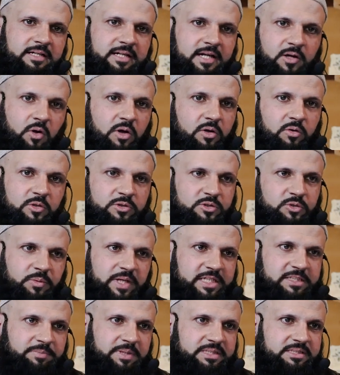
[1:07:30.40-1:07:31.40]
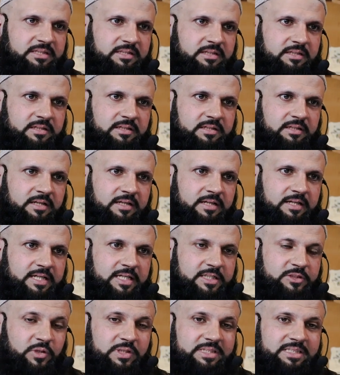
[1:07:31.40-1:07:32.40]
it all goes to waste basically.
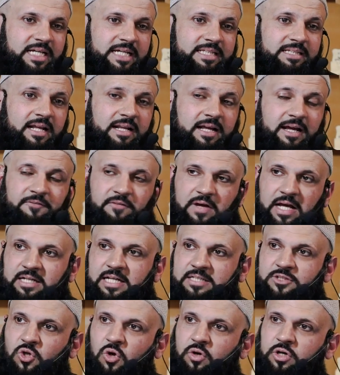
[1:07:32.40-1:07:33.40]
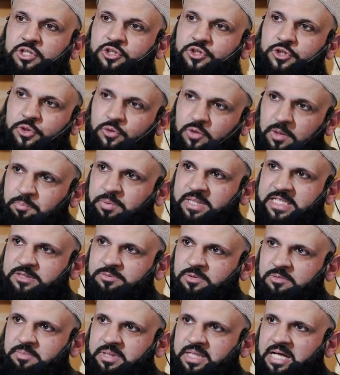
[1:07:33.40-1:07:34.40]
So he's saying that if, as long as you are
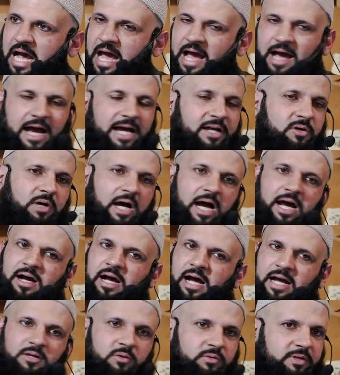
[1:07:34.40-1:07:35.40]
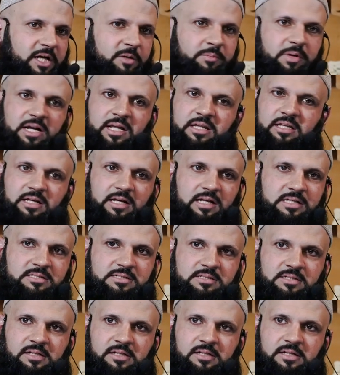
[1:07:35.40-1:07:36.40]
pleased with me, I, I don't, I, I don't care about anything else.
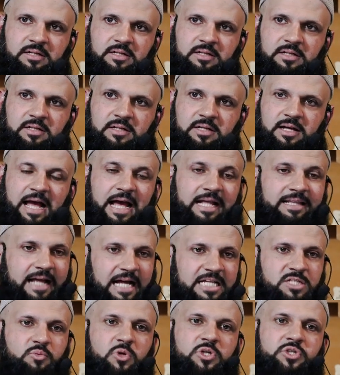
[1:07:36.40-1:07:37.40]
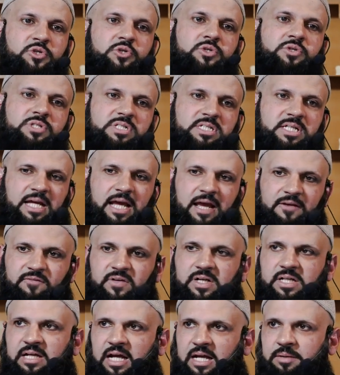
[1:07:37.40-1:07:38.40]
And that's what you should say
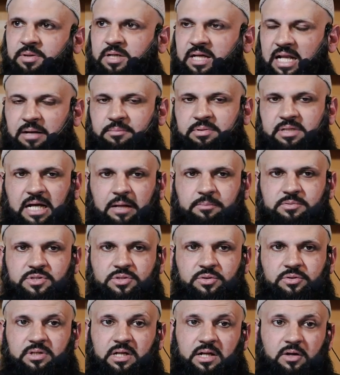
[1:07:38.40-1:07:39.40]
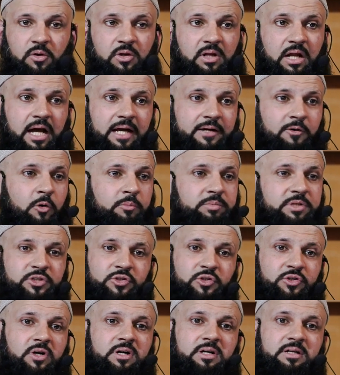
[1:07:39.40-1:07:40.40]
every time a calamity happens to you that, oh Allah, I hope that
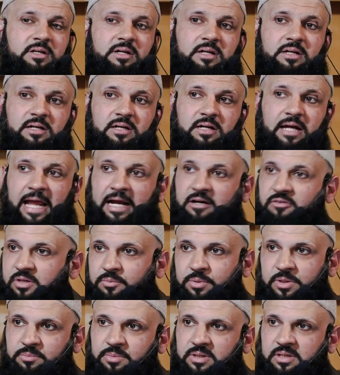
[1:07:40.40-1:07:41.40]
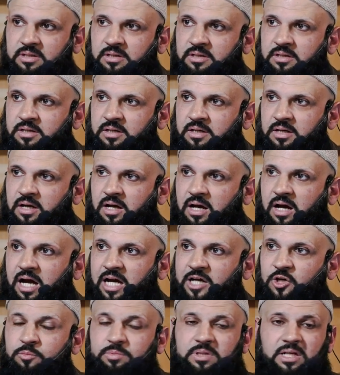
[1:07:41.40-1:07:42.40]
you're not angry with me.
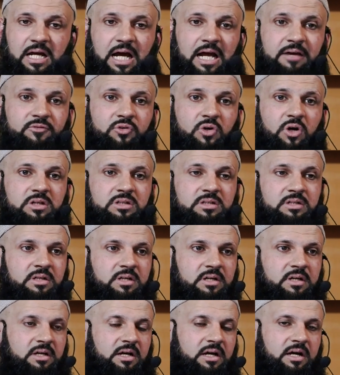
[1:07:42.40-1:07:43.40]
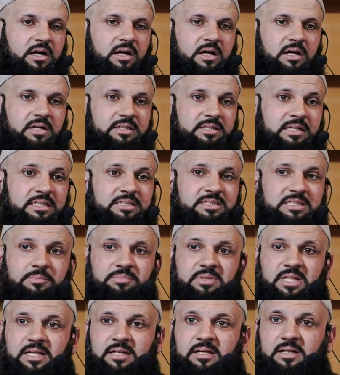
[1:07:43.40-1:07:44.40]
I hope that I have not uh, done
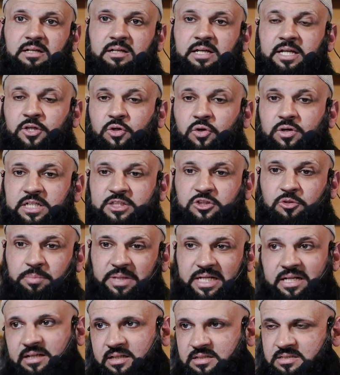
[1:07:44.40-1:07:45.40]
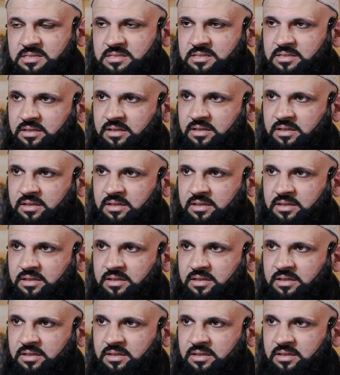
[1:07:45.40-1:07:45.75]
something in your disobedience